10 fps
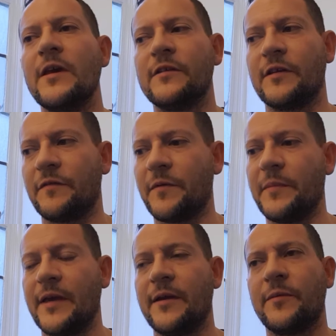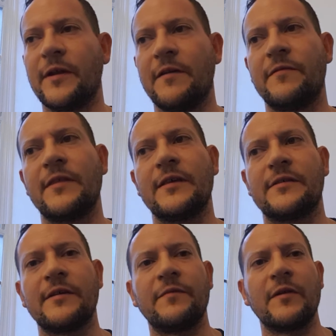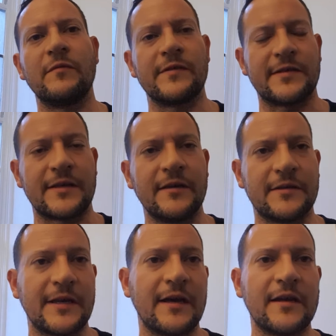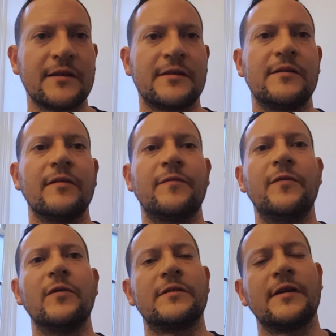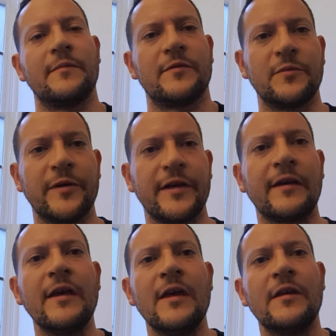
So for me, whenever there's something with a skill set, I like to do it 4 times a week.